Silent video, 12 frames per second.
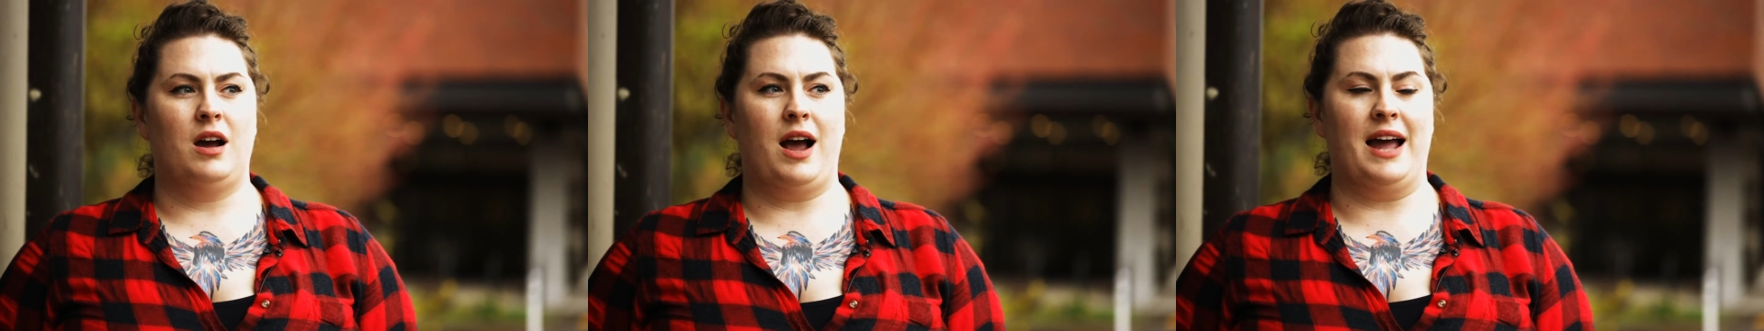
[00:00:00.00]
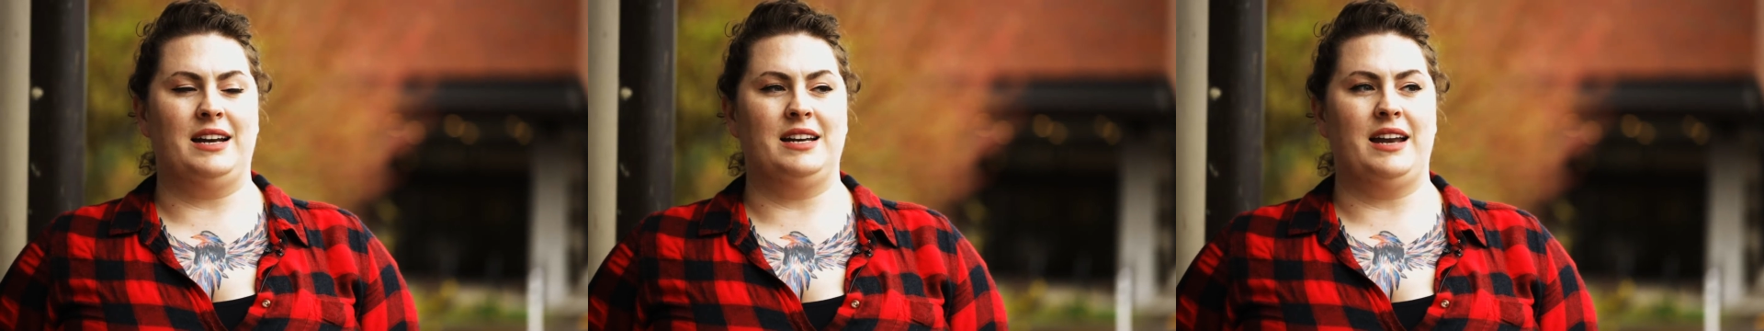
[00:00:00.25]

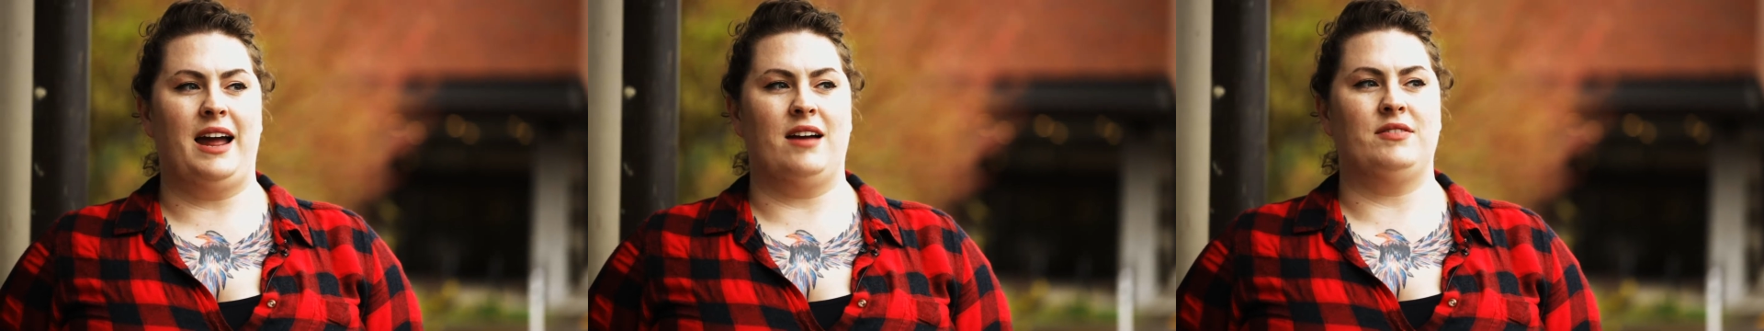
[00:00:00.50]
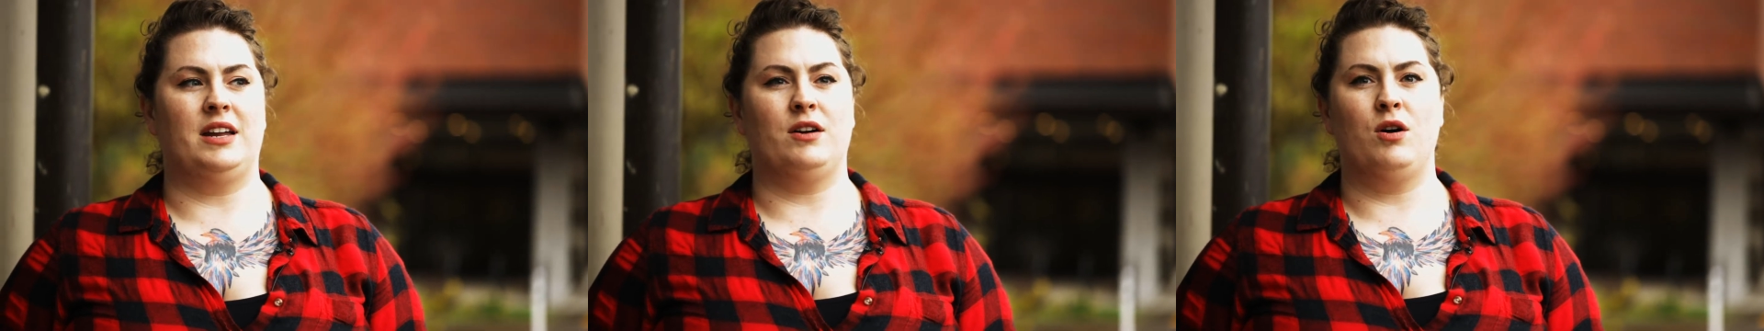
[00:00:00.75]
I didn't have
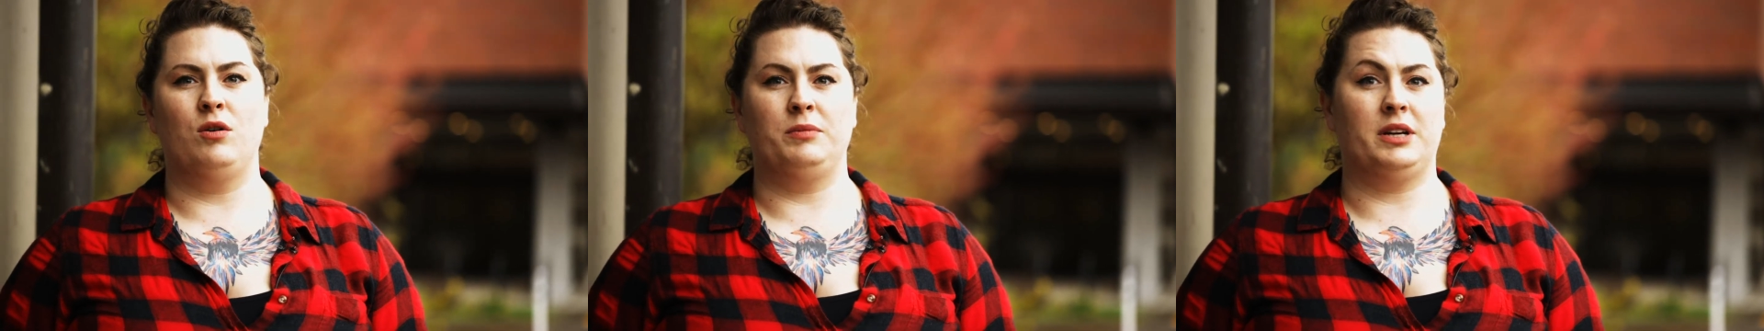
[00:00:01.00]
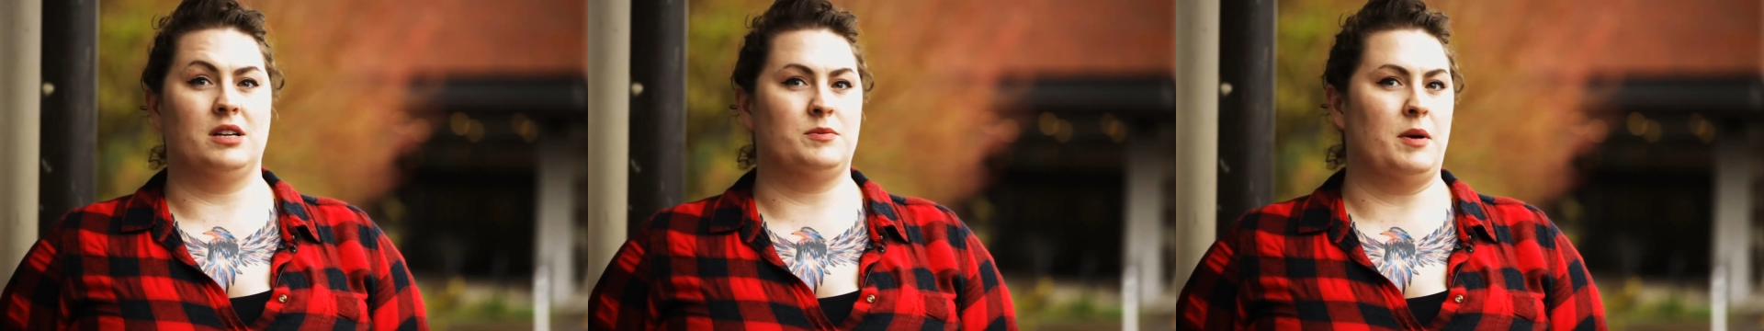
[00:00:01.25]
that at home
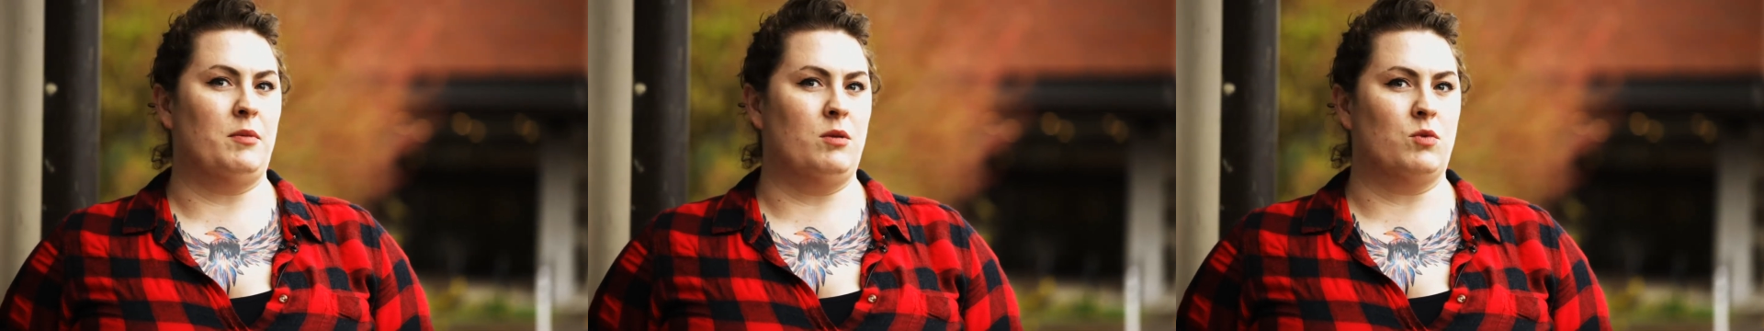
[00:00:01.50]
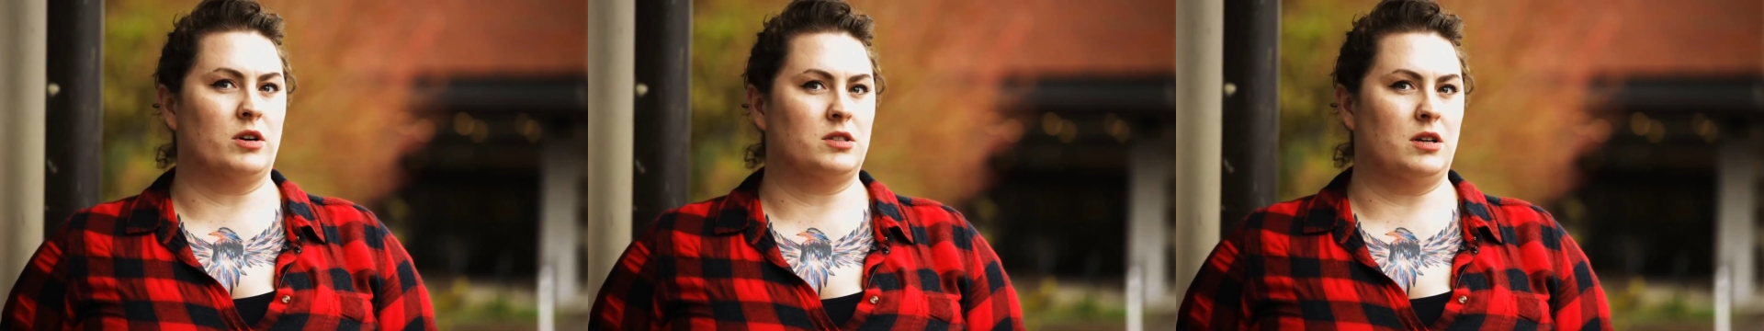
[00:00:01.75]
because my mom
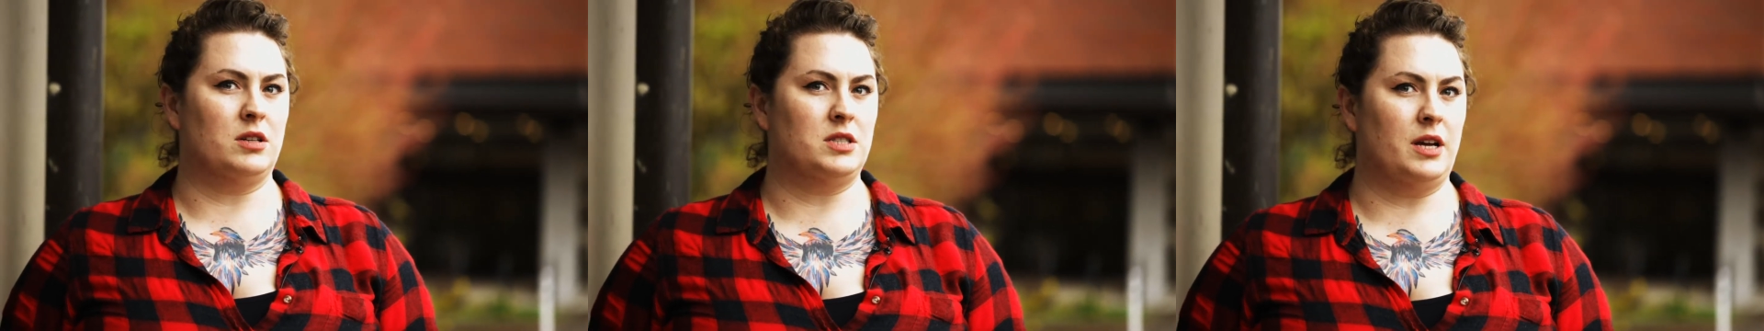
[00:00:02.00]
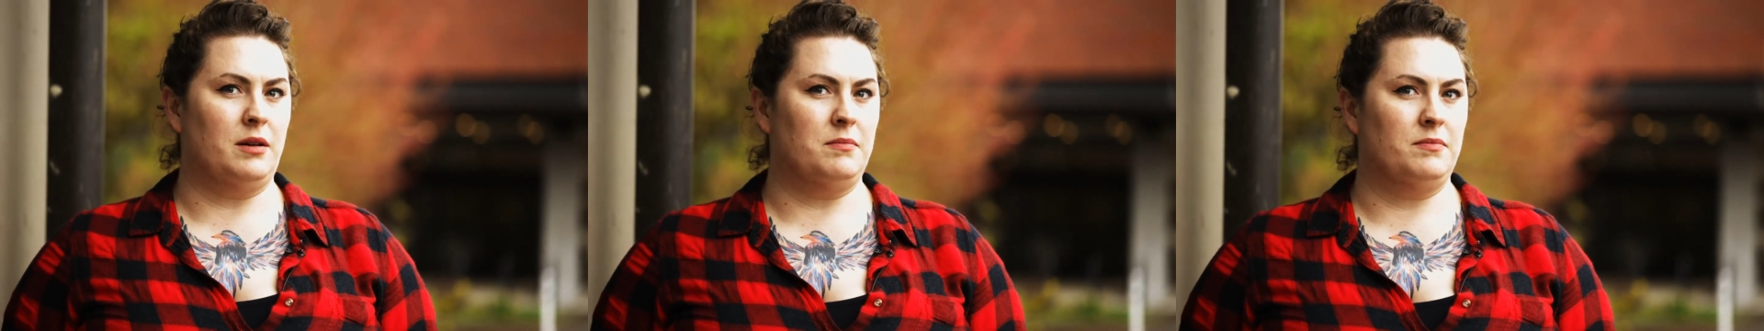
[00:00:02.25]
worked all the
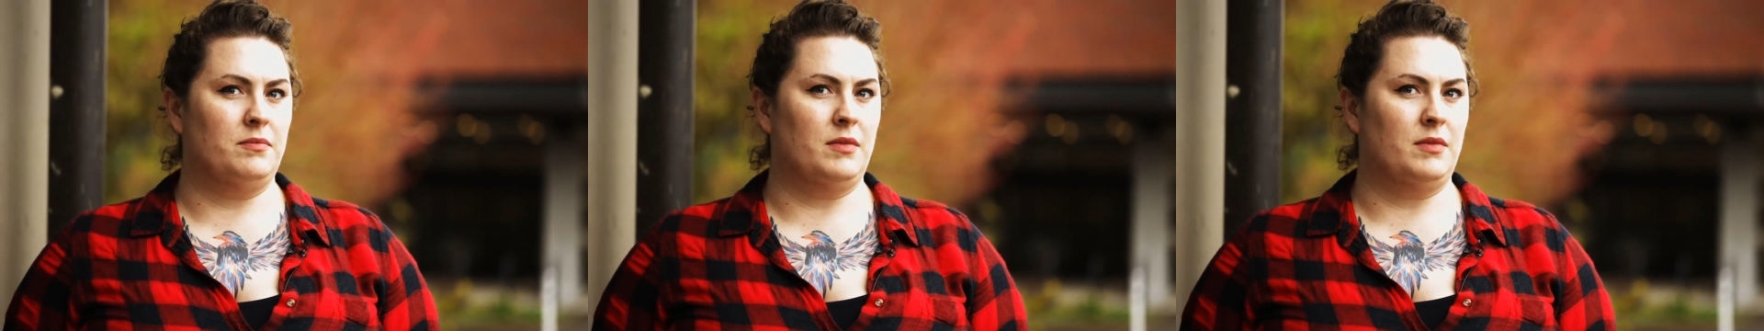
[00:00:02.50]
time.